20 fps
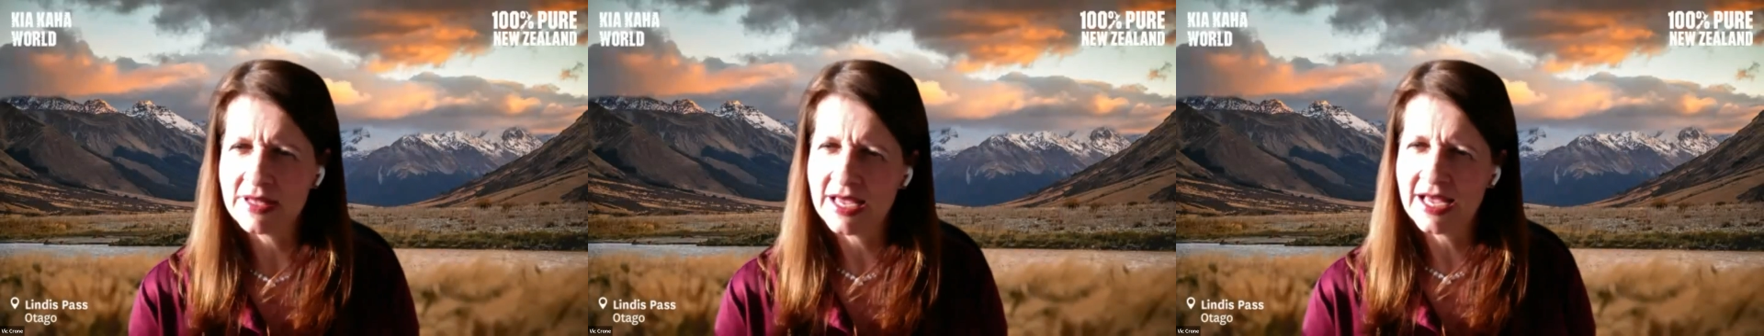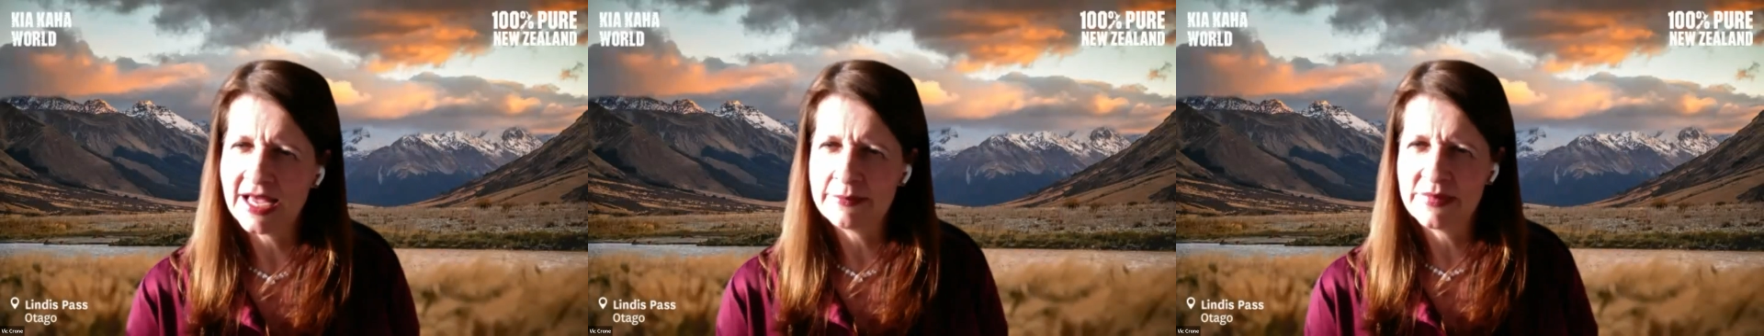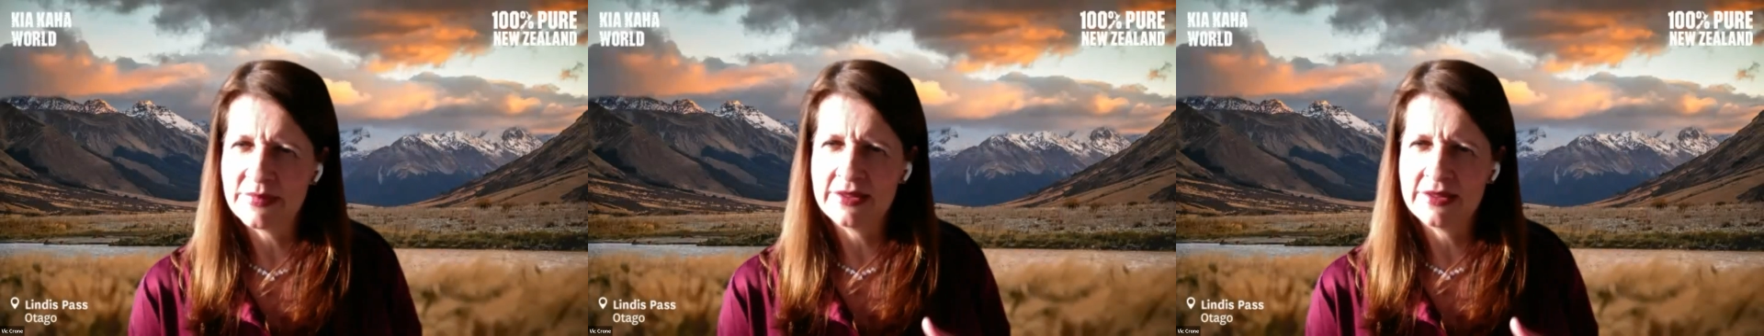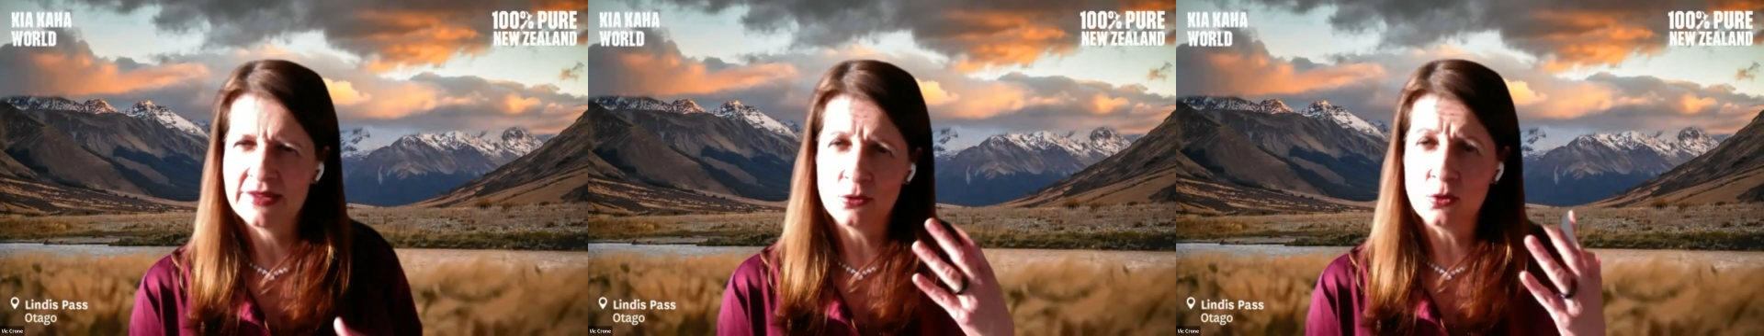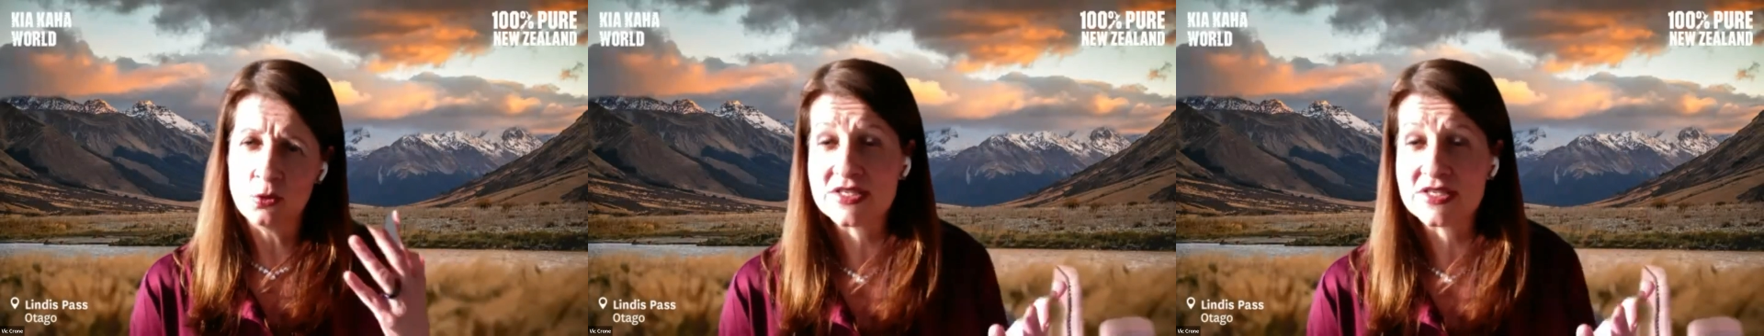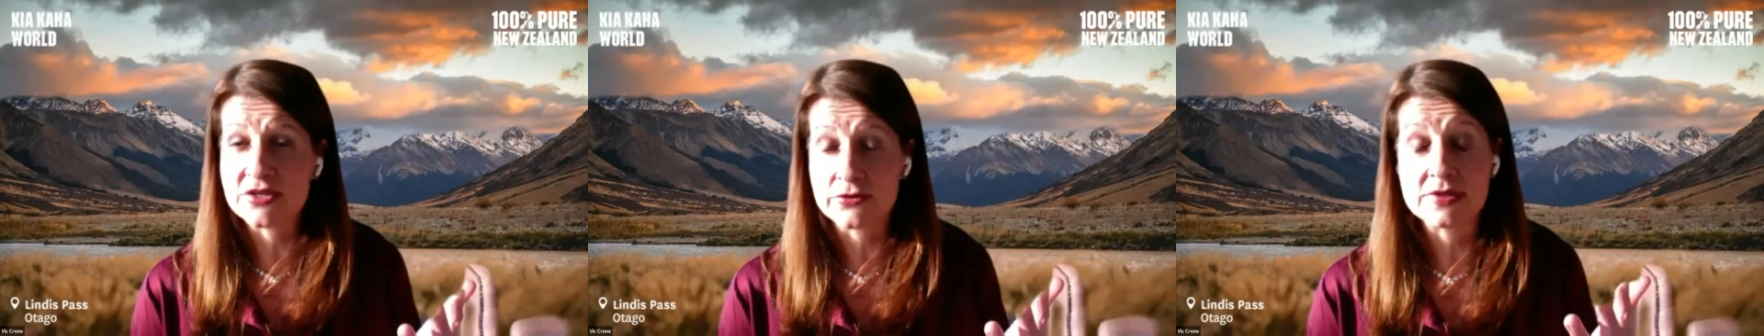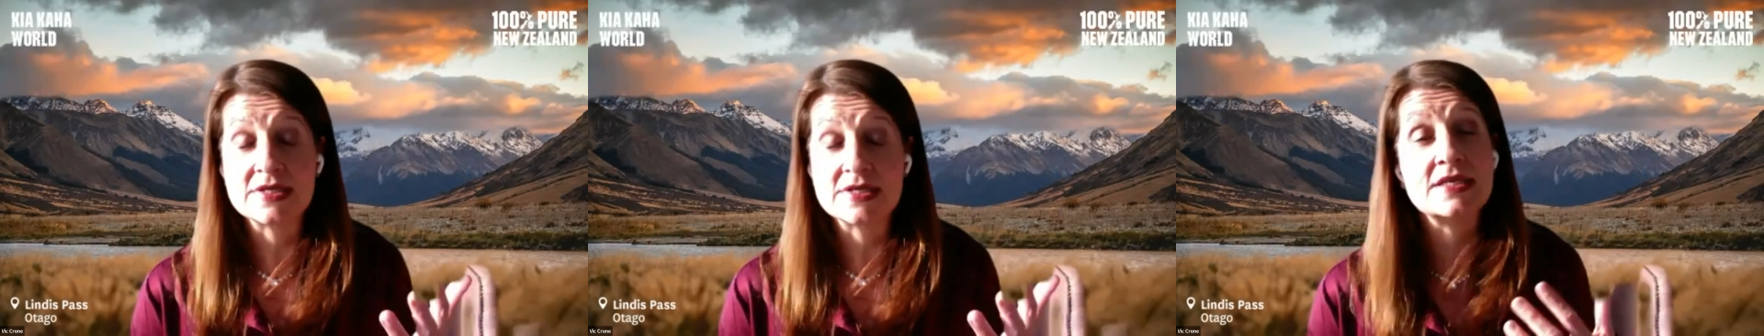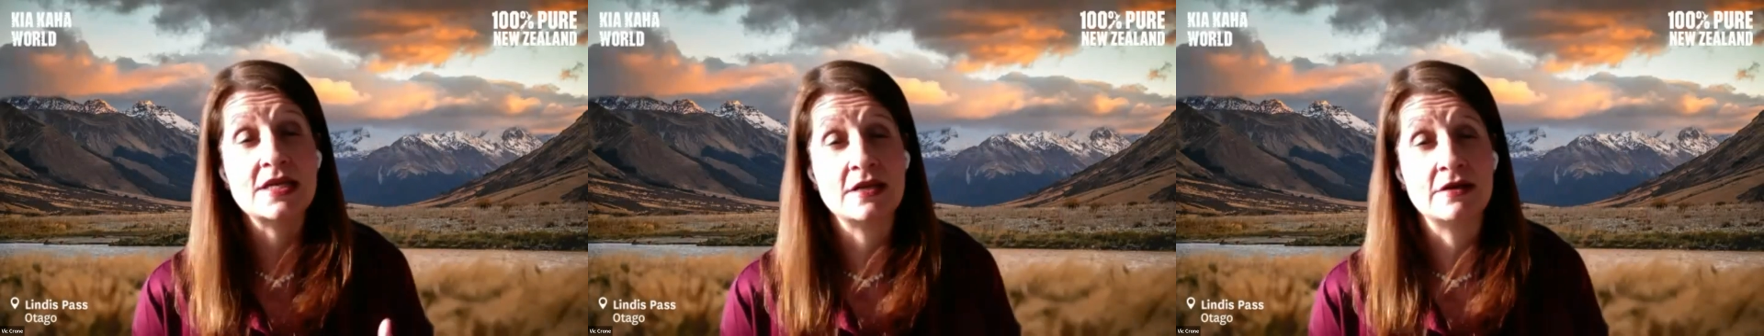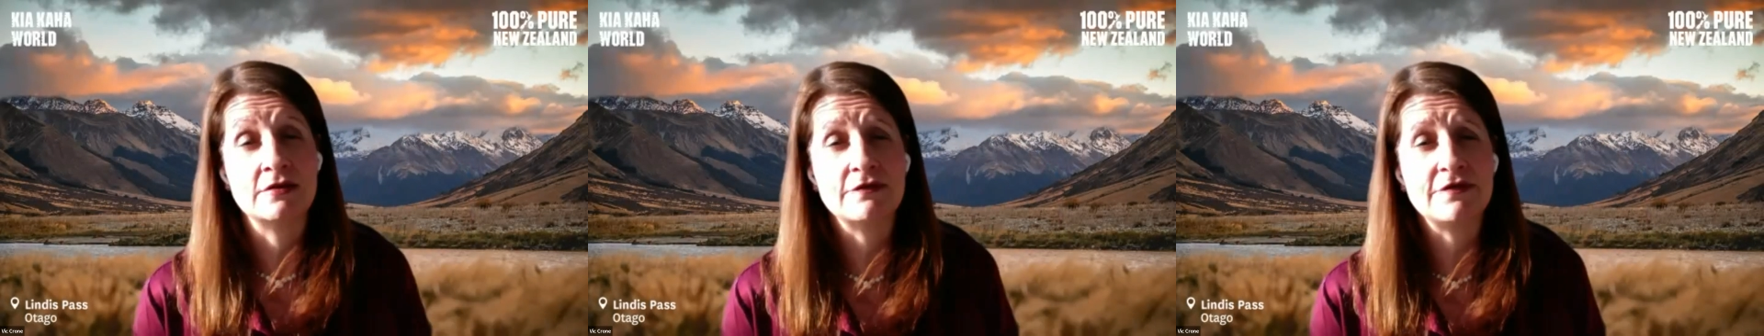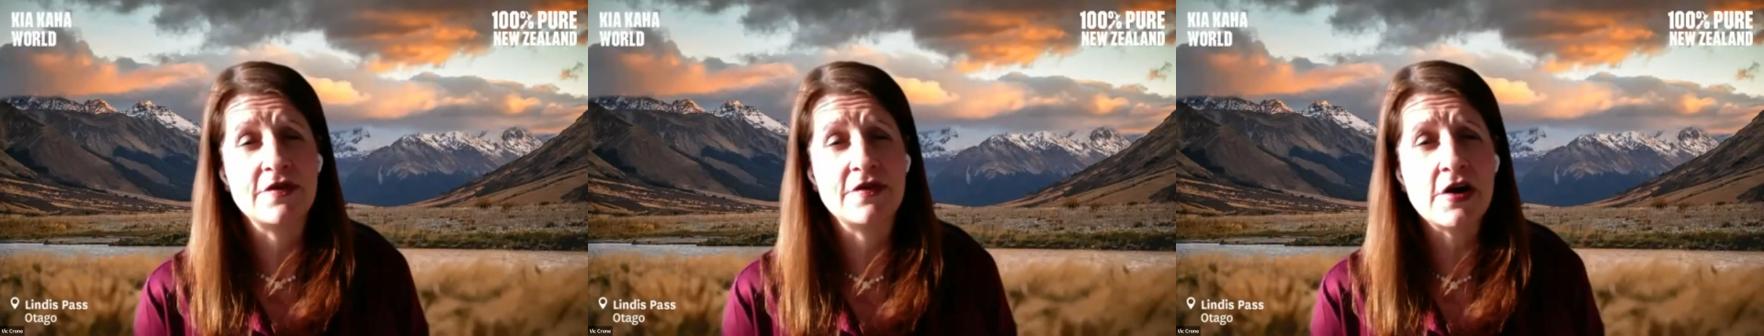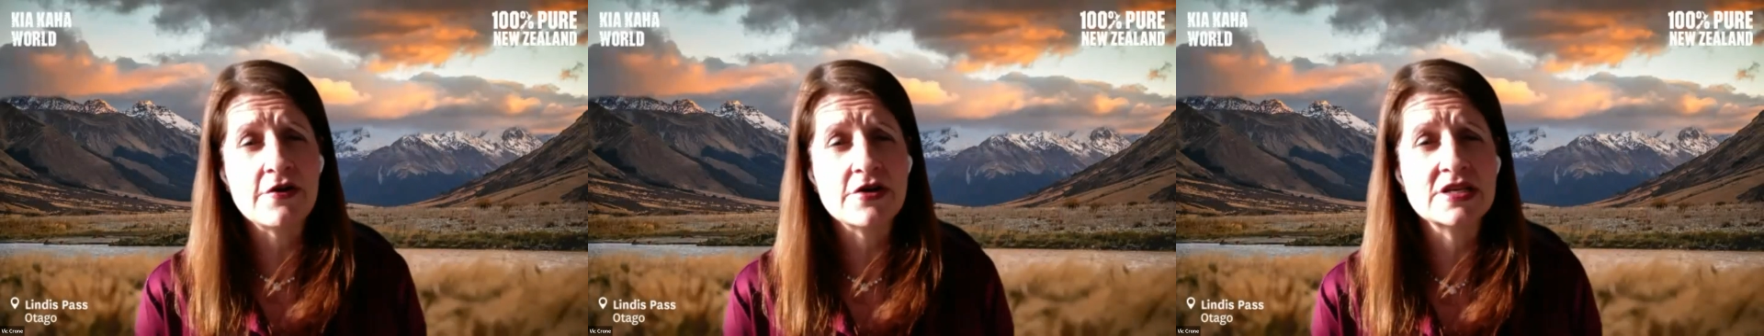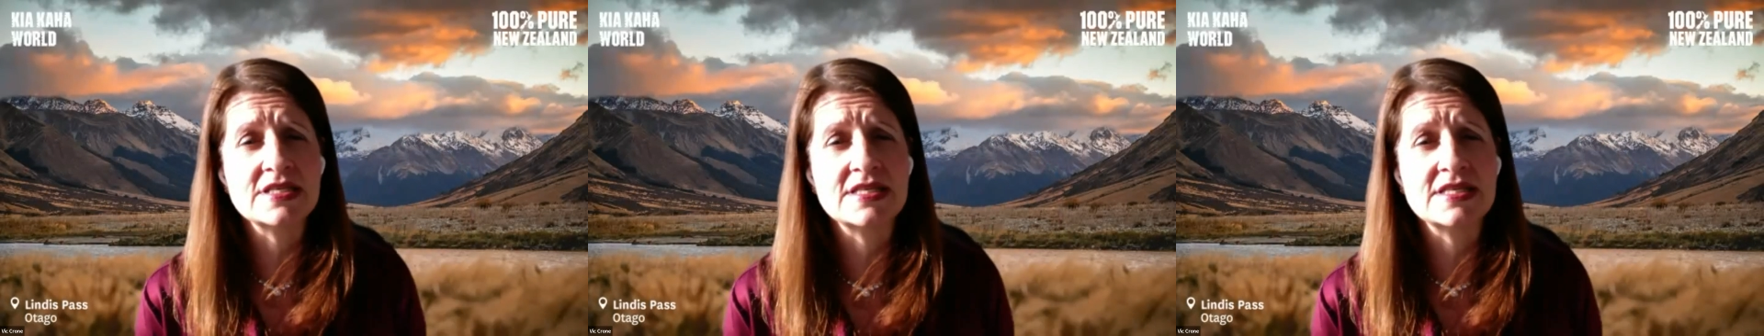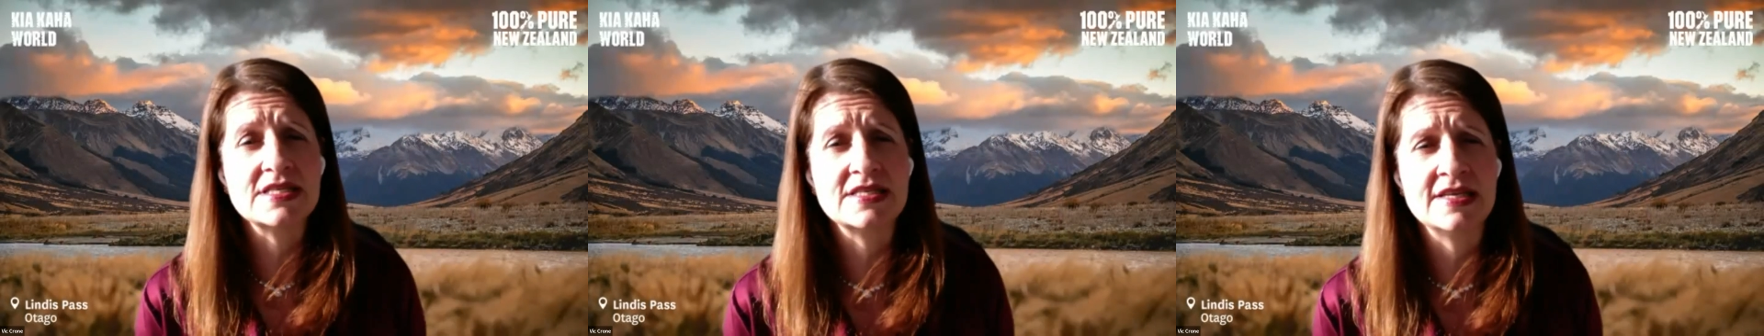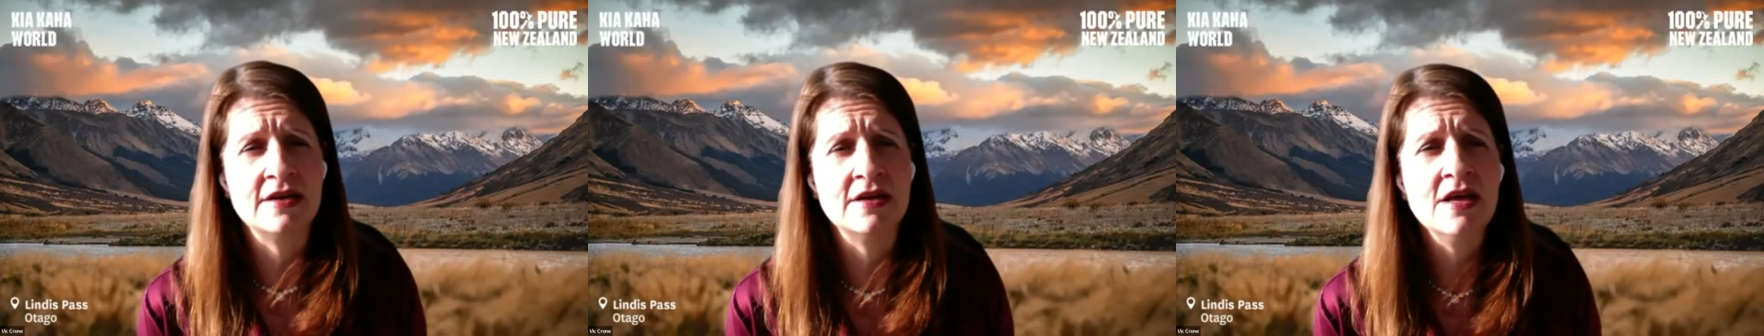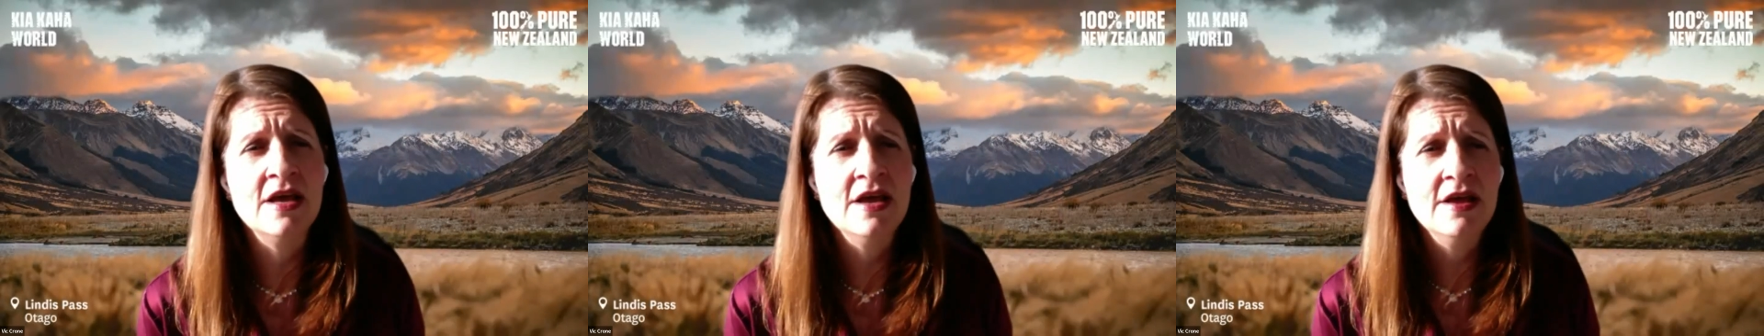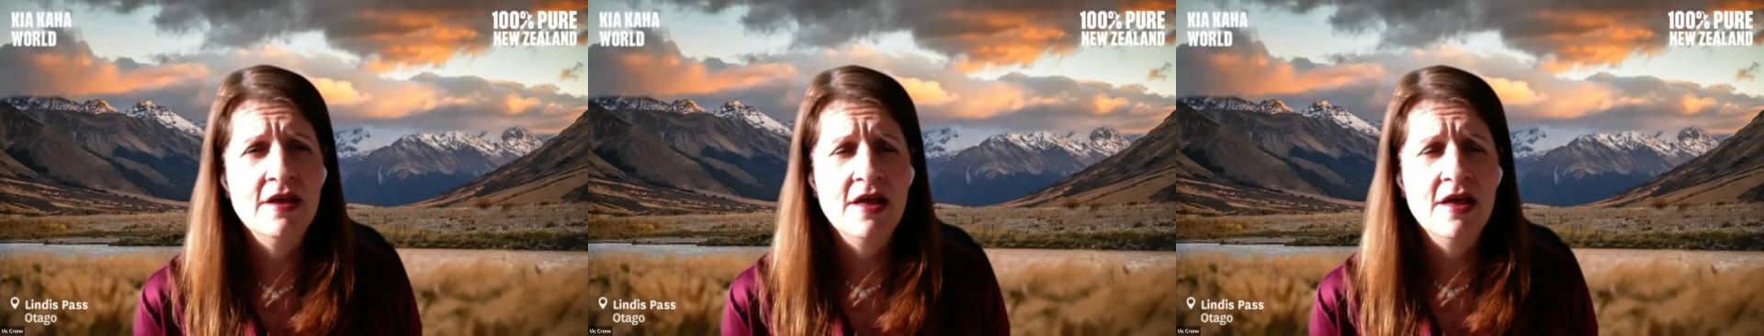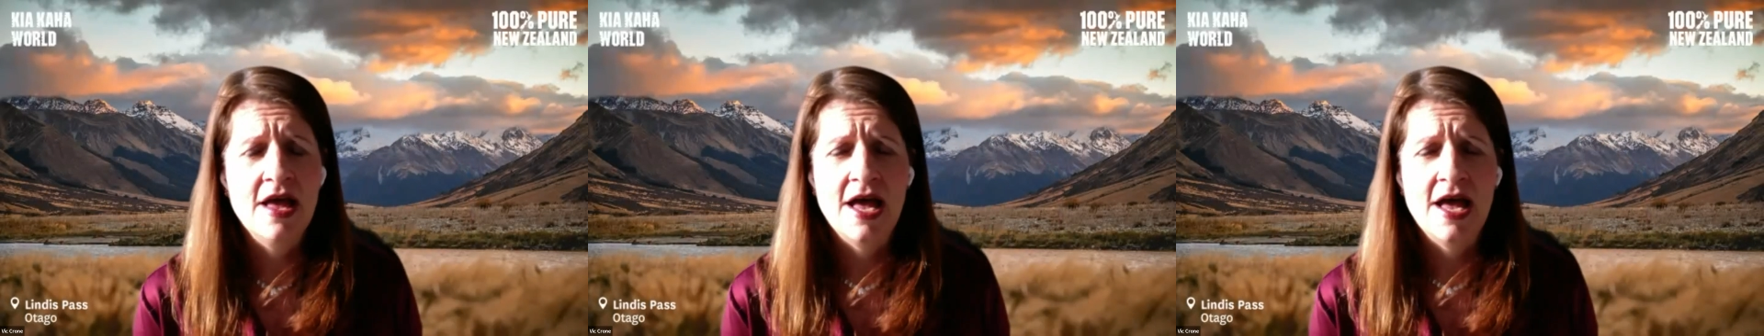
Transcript: and also sea and forests, and